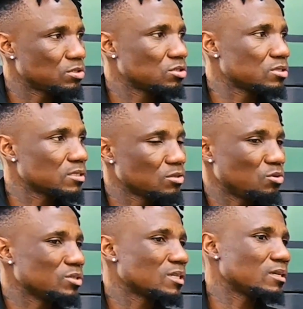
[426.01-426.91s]
because
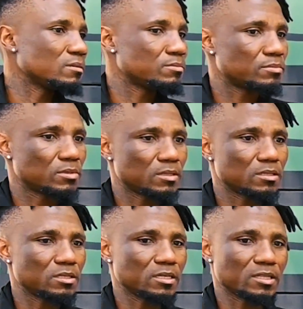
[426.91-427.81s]
those are
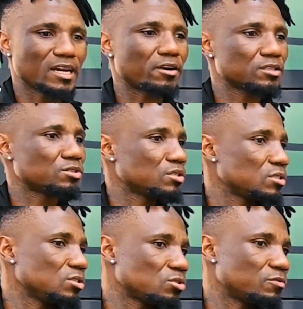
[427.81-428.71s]
the
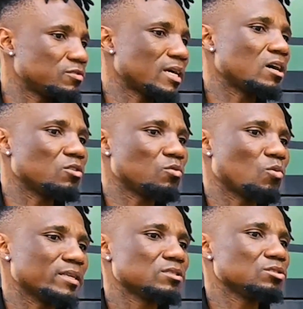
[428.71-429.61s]
characteristics of now
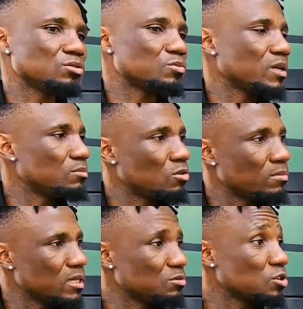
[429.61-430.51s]
wanting to spend more
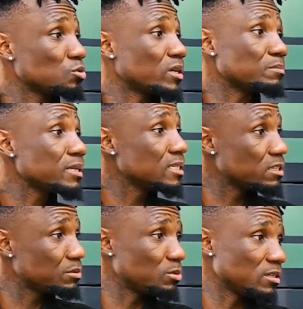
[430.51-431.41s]
money because we want to please
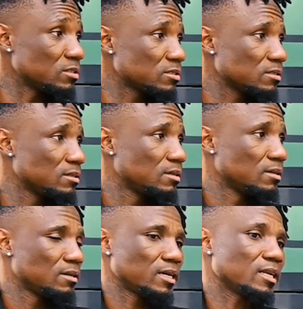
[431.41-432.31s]
everybody else.
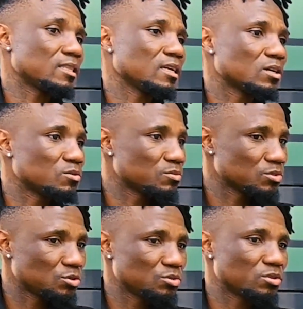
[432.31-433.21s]
And I think
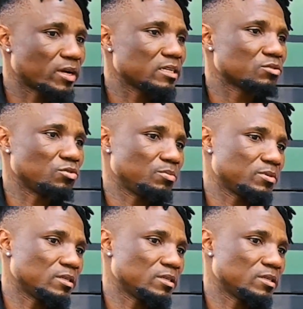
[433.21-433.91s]
choose the right group,